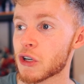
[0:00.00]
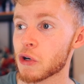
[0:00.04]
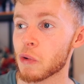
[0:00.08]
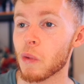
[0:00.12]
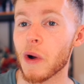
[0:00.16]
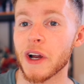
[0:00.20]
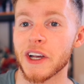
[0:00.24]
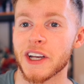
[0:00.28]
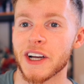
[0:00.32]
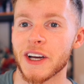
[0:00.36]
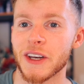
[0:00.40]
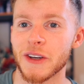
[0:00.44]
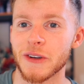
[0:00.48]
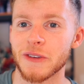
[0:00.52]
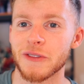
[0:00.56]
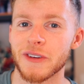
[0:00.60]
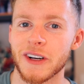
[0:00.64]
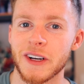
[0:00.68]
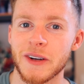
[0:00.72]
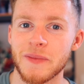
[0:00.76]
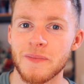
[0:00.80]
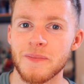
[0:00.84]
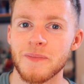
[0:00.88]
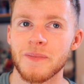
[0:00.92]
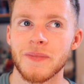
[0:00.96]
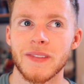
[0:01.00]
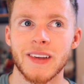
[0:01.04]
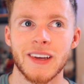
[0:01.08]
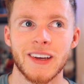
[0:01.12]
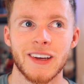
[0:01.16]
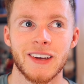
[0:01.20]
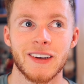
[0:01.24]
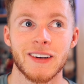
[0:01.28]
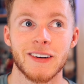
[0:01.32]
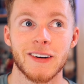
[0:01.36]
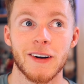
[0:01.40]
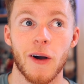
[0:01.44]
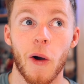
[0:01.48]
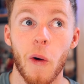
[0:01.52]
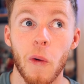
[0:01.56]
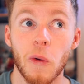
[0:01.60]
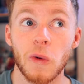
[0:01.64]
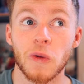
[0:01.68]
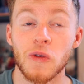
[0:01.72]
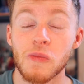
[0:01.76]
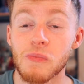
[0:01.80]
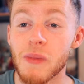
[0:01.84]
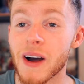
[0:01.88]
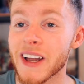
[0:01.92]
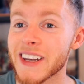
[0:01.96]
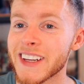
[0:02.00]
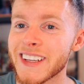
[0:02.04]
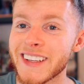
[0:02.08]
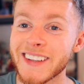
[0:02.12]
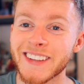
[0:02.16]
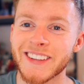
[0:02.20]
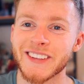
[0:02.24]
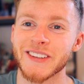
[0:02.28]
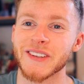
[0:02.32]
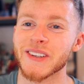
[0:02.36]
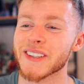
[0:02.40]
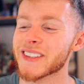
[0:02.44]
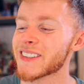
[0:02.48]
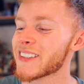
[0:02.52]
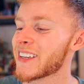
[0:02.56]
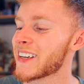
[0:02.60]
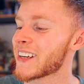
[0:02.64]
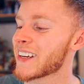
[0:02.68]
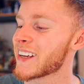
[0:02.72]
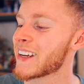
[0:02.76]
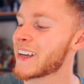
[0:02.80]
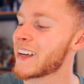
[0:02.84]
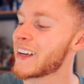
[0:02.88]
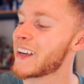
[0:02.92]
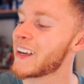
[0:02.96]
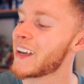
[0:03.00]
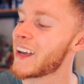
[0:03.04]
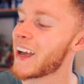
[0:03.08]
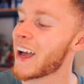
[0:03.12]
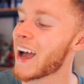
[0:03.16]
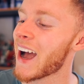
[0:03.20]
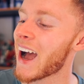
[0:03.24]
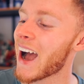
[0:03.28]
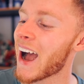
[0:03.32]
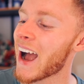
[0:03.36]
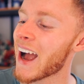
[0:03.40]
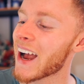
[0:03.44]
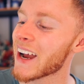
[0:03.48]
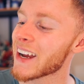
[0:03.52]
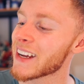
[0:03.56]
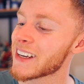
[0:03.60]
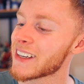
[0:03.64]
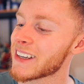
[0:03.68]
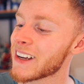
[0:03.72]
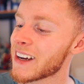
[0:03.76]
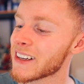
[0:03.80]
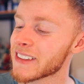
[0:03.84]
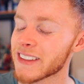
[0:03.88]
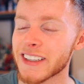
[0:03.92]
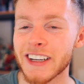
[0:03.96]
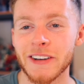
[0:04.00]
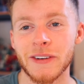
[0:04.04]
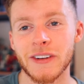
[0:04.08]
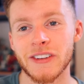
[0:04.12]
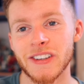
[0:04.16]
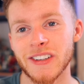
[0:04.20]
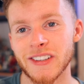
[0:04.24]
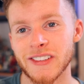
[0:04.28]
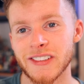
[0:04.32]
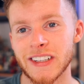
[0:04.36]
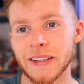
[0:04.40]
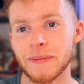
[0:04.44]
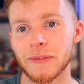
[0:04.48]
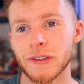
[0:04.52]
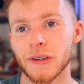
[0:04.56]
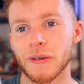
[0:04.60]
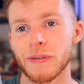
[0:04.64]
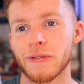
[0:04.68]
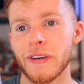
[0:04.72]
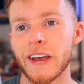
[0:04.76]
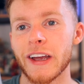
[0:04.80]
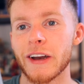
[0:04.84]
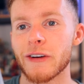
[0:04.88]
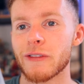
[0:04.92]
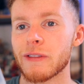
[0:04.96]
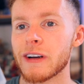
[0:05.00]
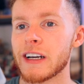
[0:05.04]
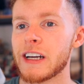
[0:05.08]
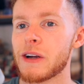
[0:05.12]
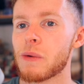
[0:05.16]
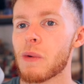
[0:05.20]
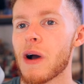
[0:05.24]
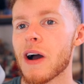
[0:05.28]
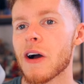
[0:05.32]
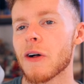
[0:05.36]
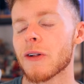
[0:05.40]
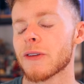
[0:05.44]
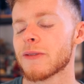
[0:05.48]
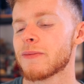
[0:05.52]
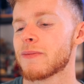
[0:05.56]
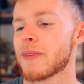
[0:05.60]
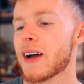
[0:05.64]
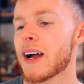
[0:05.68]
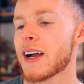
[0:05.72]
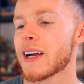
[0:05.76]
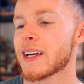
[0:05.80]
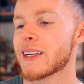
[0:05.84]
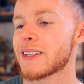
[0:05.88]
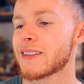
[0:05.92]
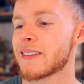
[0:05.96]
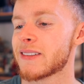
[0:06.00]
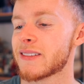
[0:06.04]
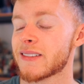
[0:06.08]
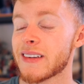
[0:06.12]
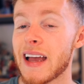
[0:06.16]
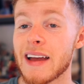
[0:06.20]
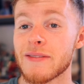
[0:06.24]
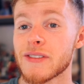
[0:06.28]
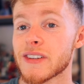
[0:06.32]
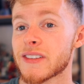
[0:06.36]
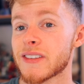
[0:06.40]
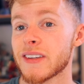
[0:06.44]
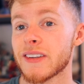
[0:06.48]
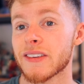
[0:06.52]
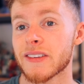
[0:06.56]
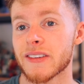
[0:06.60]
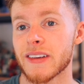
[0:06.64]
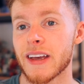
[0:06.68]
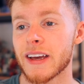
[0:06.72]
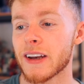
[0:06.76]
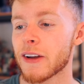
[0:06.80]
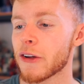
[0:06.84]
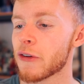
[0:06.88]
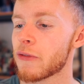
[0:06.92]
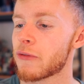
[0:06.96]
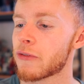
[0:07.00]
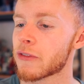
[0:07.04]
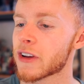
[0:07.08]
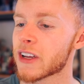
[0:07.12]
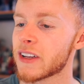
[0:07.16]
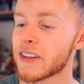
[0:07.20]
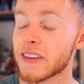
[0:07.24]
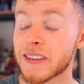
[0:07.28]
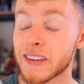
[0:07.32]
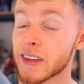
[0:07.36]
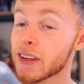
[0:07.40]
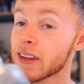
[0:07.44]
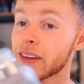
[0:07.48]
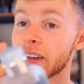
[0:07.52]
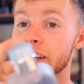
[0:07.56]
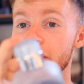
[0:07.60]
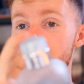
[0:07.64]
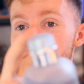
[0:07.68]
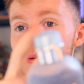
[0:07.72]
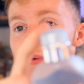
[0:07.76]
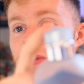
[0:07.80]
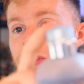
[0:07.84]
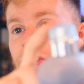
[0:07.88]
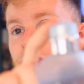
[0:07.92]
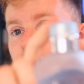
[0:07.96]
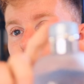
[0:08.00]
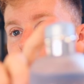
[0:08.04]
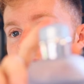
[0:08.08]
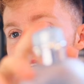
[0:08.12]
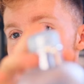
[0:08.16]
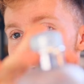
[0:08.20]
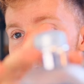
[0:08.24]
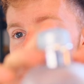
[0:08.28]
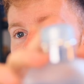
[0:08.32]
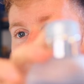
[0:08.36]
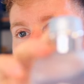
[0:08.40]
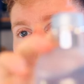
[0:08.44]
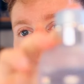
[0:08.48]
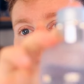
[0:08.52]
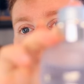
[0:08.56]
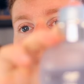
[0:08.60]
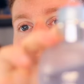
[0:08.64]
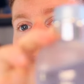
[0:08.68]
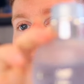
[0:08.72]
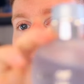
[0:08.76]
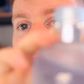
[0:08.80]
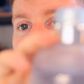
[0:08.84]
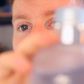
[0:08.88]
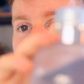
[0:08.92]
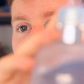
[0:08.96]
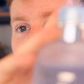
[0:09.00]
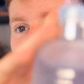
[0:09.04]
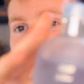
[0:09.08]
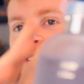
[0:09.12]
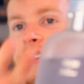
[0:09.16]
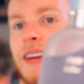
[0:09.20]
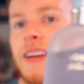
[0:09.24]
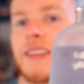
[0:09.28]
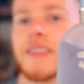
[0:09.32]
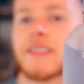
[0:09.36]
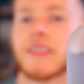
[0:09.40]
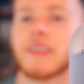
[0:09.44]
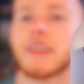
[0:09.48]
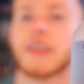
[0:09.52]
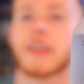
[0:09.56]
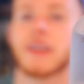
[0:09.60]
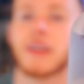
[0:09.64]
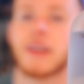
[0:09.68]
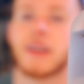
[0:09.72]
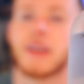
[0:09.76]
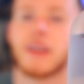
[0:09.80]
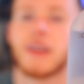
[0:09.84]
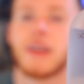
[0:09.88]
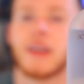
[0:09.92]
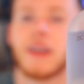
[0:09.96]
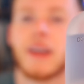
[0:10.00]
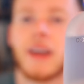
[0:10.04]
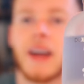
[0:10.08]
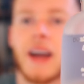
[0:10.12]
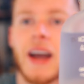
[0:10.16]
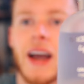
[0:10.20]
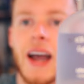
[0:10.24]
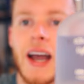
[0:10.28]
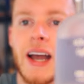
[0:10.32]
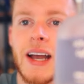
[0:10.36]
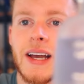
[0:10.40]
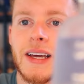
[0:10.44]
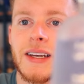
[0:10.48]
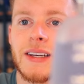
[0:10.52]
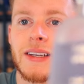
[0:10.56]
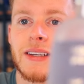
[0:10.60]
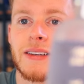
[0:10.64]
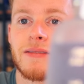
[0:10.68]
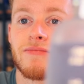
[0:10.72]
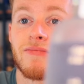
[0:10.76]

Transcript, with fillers: quite kind of old money sort of thing. And I don't know, it just seemed to fit it really well. And ever since then, I've considered this one to be a kind of old money aesthetic, and